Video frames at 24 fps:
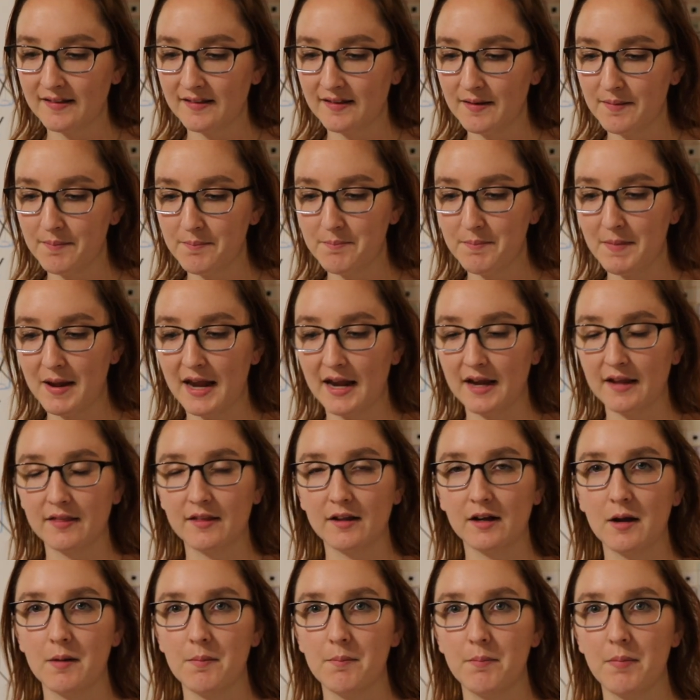to make
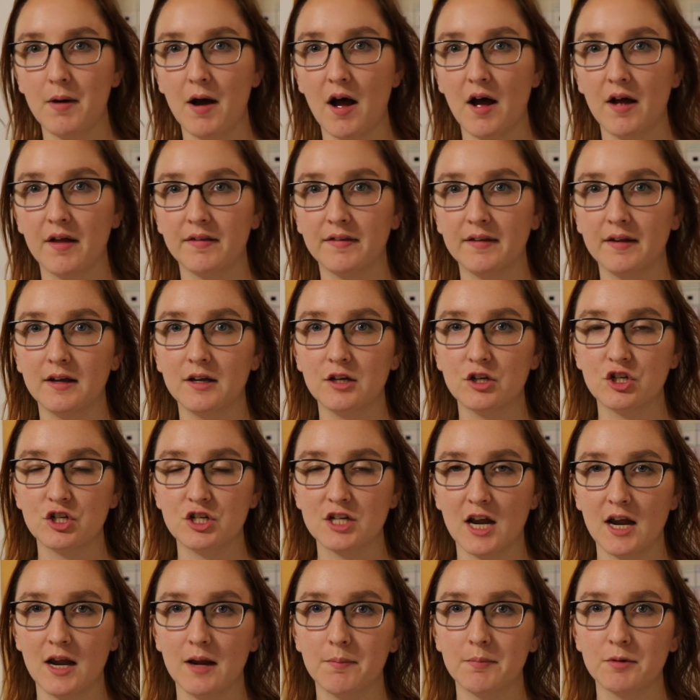the composite
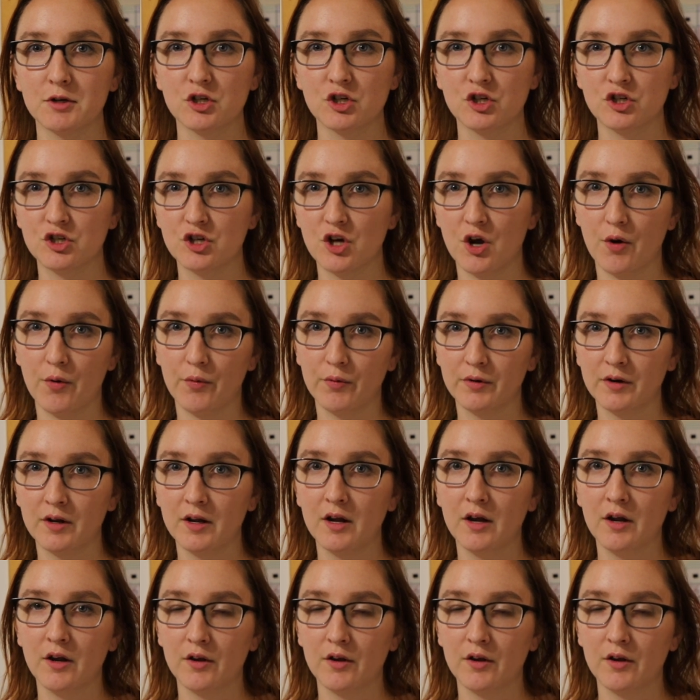shape shown?